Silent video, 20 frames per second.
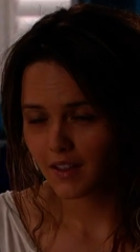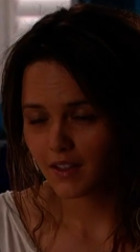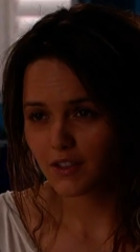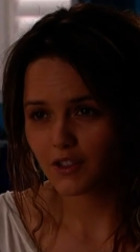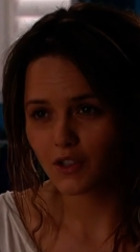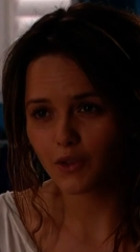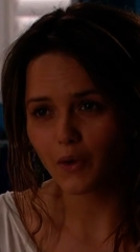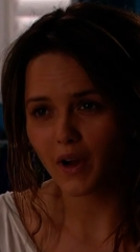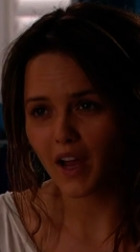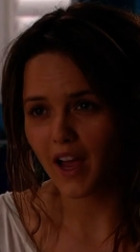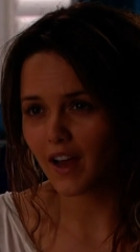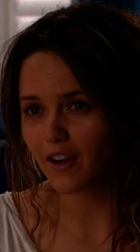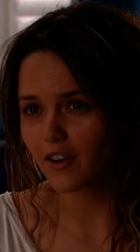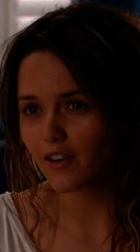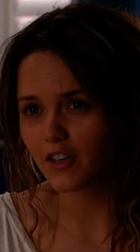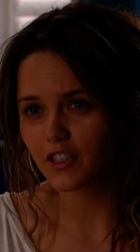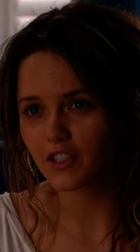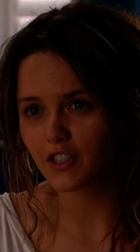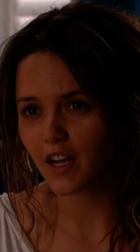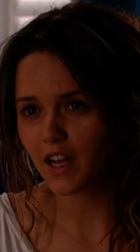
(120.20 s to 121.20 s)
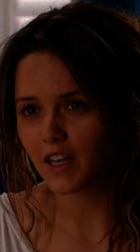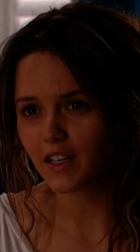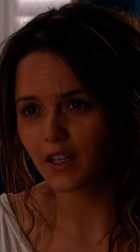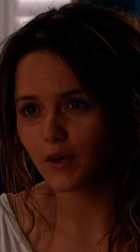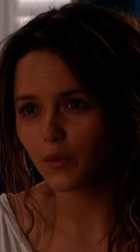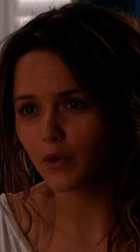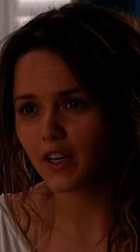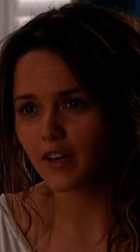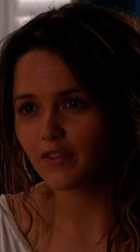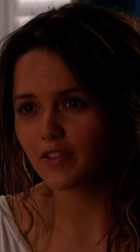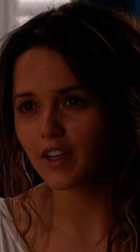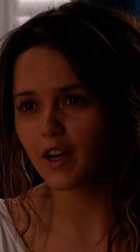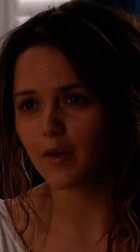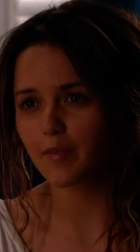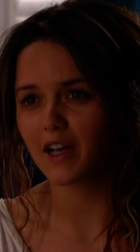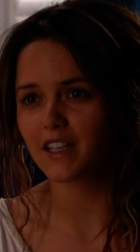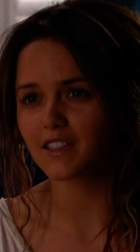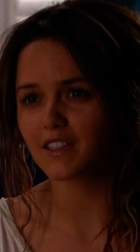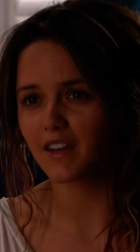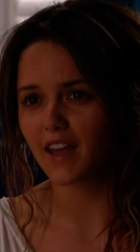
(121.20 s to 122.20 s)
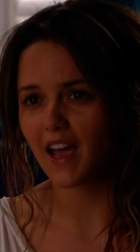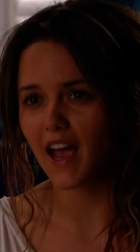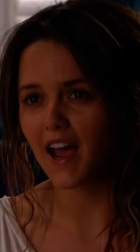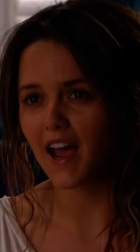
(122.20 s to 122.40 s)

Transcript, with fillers: Because you were angry, Charlie. You wouldn't even come back to the